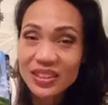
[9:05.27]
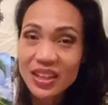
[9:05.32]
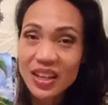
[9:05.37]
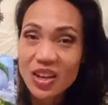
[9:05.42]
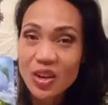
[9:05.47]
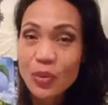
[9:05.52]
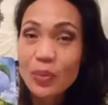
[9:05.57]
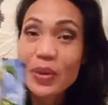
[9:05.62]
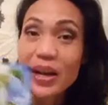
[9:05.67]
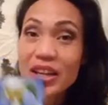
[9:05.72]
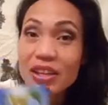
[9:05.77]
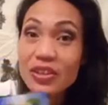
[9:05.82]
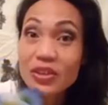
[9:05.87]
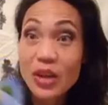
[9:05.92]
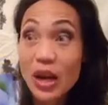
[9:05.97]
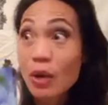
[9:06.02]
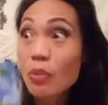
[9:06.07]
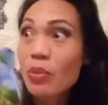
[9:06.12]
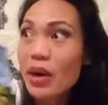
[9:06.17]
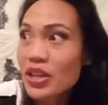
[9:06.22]
I'll
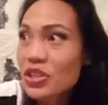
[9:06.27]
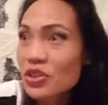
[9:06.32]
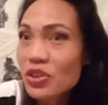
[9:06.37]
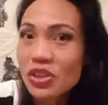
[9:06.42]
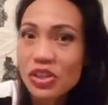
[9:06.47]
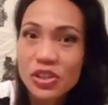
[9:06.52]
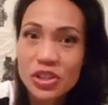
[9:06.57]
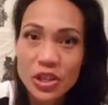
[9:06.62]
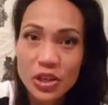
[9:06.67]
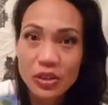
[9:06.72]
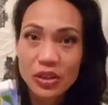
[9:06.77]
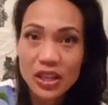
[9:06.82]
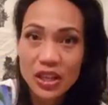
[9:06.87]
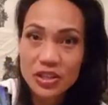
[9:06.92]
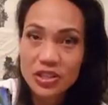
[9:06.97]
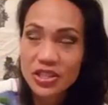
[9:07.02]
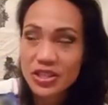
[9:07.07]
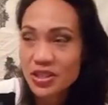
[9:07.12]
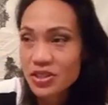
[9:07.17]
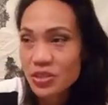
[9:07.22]
buy you your
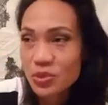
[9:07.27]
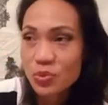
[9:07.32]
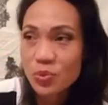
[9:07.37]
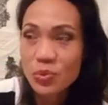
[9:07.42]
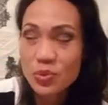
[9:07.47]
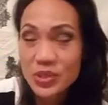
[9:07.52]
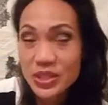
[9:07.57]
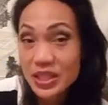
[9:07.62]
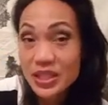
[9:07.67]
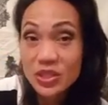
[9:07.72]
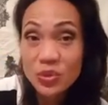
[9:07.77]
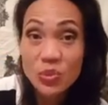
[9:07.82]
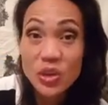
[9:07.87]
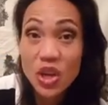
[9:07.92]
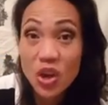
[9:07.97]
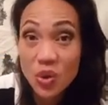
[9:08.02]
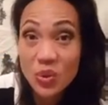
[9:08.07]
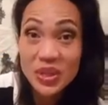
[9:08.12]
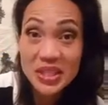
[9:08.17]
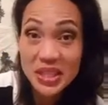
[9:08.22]
lunch, since we
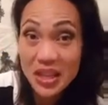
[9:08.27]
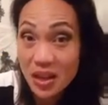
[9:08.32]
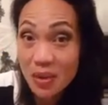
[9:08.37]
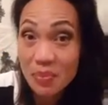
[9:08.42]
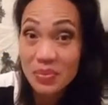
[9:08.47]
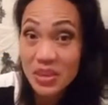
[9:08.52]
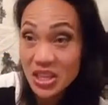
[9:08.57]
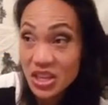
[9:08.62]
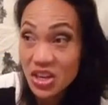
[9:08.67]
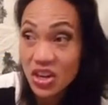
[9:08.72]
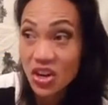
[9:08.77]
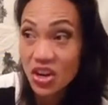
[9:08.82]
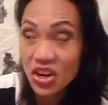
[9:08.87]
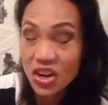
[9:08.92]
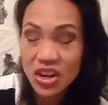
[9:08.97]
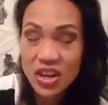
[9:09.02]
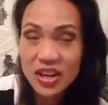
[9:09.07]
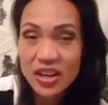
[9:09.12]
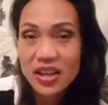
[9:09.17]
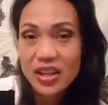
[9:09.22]
always come
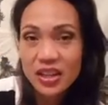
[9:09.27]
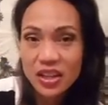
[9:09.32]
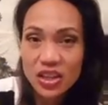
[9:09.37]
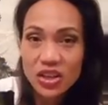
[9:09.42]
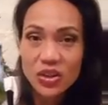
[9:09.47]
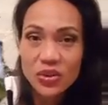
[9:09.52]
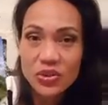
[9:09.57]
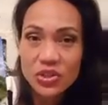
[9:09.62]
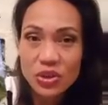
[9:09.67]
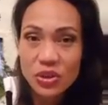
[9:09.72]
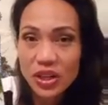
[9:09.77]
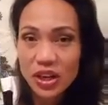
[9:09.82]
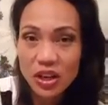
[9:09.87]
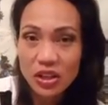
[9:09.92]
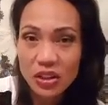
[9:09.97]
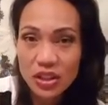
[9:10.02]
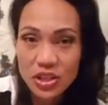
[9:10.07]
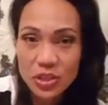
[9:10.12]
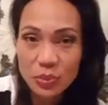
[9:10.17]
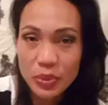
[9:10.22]
here, during our
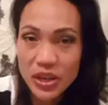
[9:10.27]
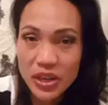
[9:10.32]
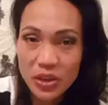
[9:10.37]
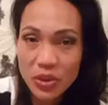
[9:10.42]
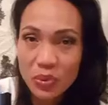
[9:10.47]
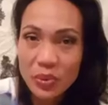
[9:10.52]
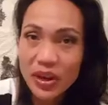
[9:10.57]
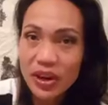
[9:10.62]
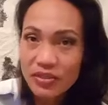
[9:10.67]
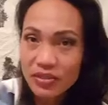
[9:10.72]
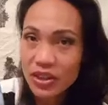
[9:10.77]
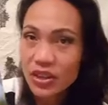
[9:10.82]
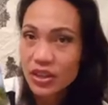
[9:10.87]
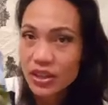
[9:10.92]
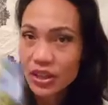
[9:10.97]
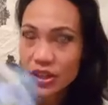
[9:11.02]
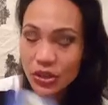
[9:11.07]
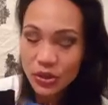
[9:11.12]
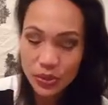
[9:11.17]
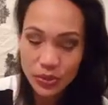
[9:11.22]
lunch break or whatever,
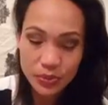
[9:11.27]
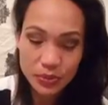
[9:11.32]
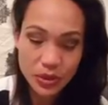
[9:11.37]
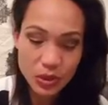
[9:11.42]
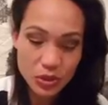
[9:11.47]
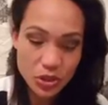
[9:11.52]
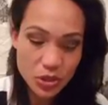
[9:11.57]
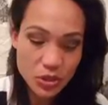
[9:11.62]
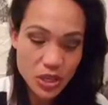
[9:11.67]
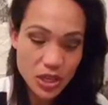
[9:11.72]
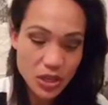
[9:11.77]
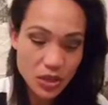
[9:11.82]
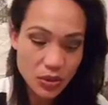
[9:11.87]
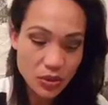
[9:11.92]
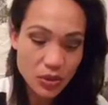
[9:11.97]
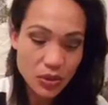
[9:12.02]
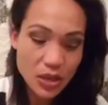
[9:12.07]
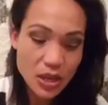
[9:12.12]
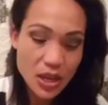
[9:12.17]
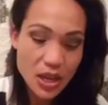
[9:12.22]
they'll treat
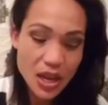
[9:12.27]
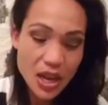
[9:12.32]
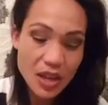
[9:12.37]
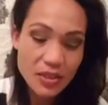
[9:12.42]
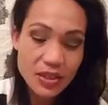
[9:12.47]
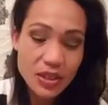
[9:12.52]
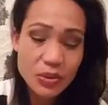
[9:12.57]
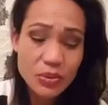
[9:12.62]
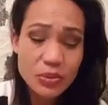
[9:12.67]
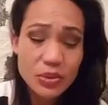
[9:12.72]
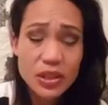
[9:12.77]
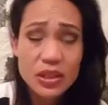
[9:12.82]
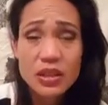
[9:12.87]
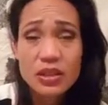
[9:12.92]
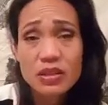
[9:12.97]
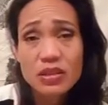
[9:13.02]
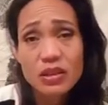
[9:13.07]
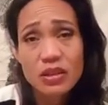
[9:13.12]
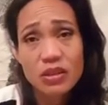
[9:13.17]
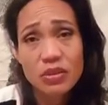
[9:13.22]
you. And they
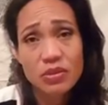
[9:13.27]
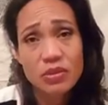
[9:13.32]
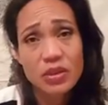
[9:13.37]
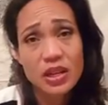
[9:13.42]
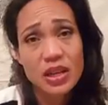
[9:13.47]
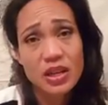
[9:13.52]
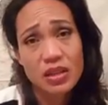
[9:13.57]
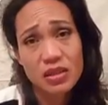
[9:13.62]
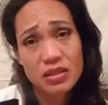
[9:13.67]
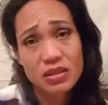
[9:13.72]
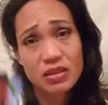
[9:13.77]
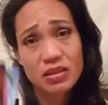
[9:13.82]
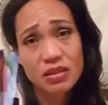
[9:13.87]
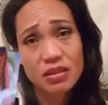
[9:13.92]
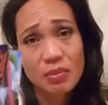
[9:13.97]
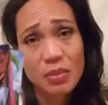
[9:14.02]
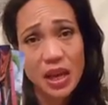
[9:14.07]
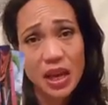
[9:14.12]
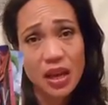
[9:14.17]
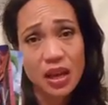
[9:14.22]
really took a
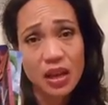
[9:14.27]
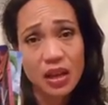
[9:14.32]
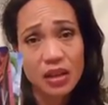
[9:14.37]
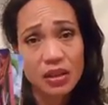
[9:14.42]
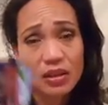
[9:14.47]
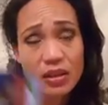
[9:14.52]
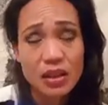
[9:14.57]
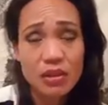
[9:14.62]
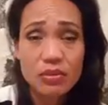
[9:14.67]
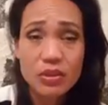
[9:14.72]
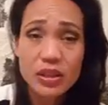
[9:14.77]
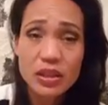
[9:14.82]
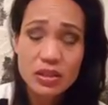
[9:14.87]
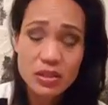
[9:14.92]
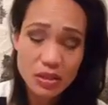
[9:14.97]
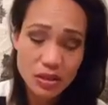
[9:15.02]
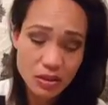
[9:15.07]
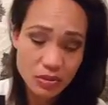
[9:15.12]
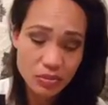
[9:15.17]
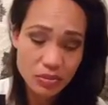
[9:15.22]
risk, man. They really
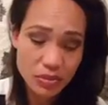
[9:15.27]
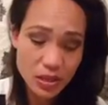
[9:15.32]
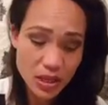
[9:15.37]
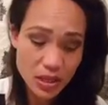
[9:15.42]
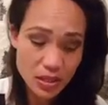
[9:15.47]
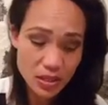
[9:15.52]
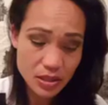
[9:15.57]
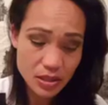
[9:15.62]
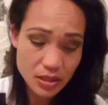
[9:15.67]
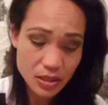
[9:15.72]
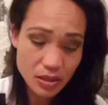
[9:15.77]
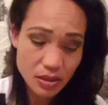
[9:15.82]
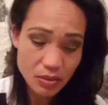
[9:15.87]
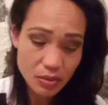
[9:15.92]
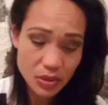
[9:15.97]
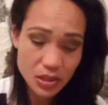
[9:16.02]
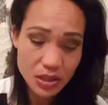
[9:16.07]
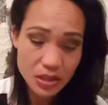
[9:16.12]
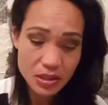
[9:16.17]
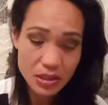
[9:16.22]
took a risk
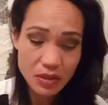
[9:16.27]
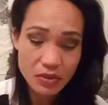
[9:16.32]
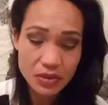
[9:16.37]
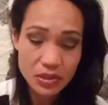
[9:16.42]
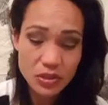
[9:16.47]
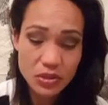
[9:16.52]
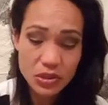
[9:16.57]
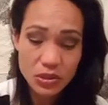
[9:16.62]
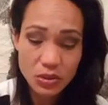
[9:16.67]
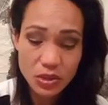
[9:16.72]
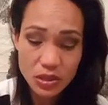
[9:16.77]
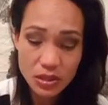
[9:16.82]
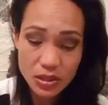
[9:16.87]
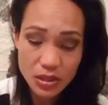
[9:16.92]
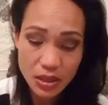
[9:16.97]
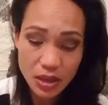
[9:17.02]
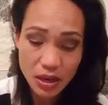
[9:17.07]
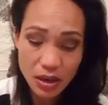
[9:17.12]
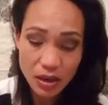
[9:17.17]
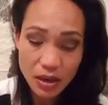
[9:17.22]
with the Seven of
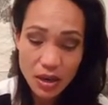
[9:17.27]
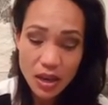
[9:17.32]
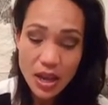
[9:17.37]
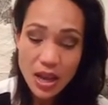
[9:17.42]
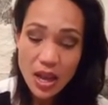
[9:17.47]
Swords there.